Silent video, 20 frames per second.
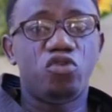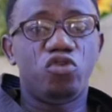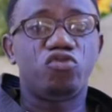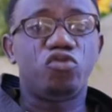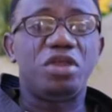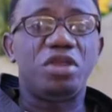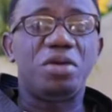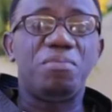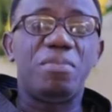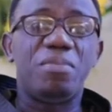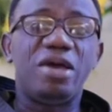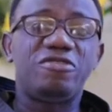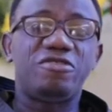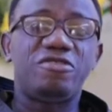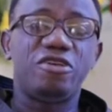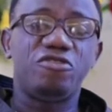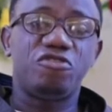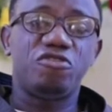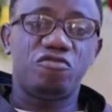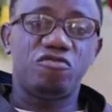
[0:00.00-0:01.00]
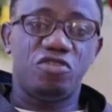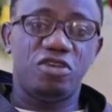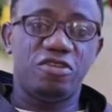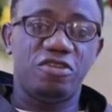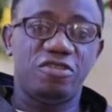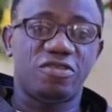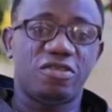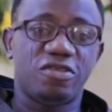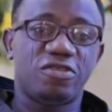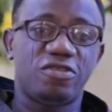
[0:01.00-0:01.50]
to the message of
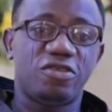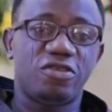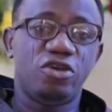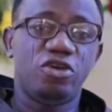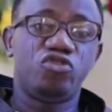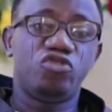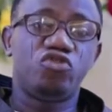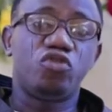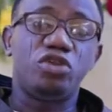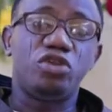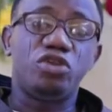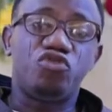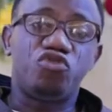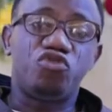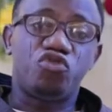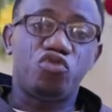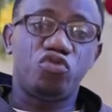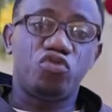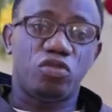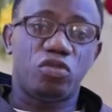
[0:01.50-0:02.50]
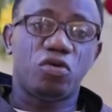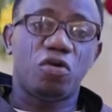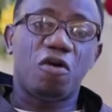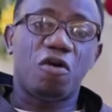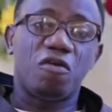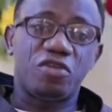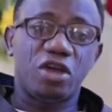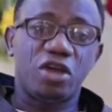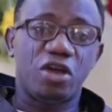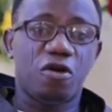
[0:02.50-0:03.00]
Jesus, to the truth
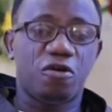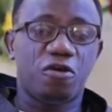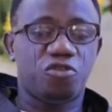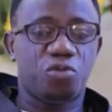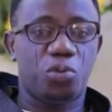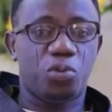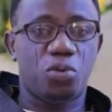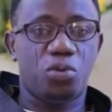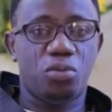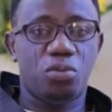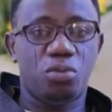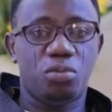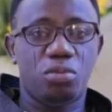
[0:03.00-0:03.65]
of the gospel.